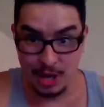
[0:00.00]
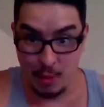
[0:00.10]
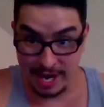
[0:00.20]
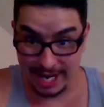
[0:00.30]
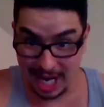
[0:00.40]

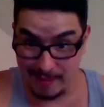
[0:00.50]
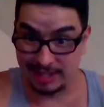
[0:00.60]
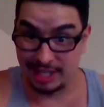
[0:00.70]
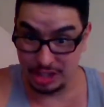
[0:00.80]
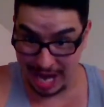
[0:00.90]
want to come at
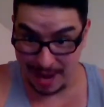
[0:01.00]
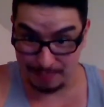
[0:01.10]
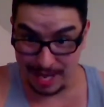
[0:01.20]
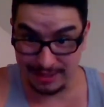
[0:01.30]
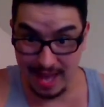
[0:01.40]
the champ
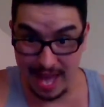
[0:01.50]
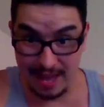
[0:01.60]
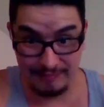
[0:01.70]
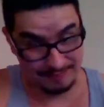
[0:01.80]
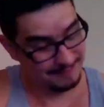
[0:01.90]
like that?
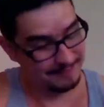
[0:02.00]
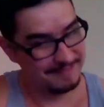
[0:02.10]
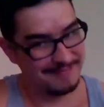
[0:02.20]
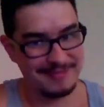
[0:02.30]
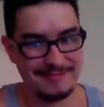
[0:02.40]

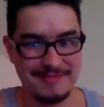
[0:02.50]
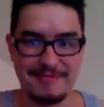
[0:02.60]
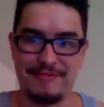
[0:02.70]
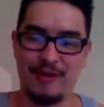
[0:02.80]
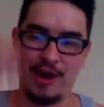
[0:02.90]

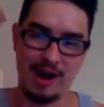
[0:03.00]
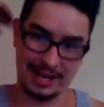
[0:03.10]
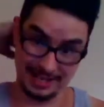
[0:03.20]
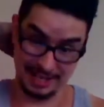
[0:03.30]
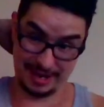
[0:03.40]

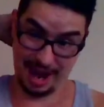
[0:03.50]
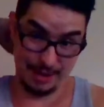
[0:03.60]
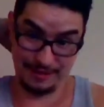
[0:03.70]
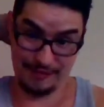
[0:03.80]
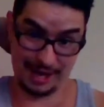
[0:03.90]
Fuck. You got
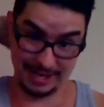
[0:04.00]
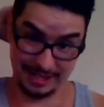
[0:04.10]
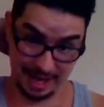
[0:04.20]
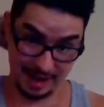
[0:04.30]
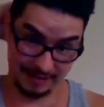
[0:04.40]
what you fucking
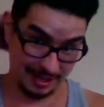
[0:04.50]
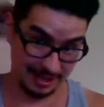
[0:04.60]
deserved.